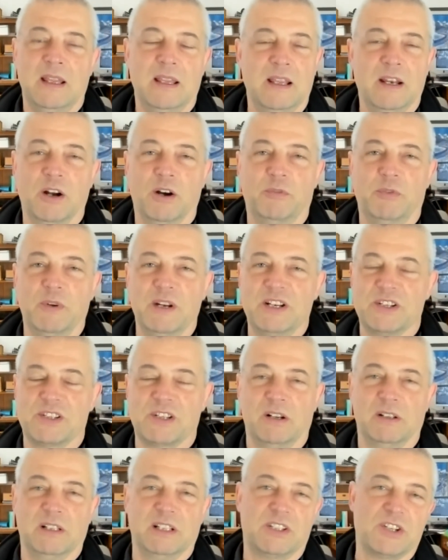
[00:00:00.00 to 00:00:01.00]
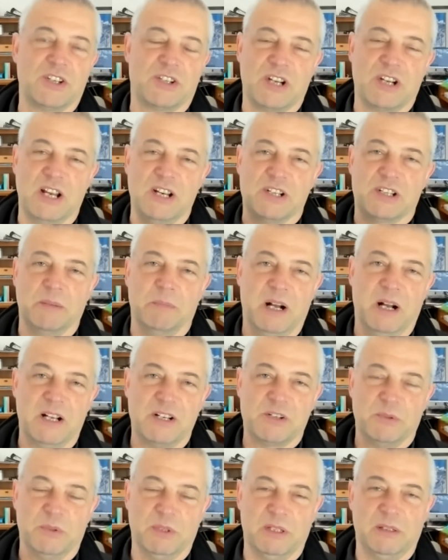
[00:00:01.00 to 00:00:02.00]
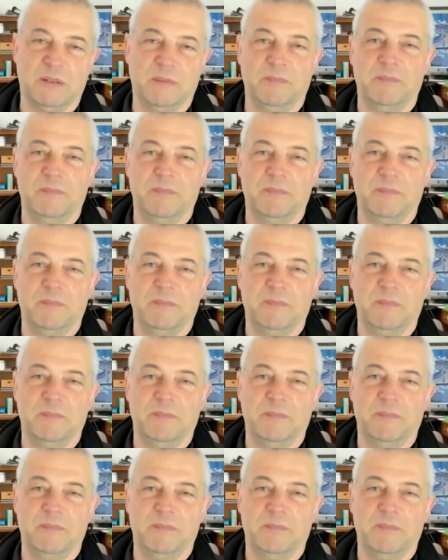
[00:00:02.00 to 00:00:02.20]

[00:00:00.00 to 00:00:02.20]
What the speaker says: if we just go, let's just change the module,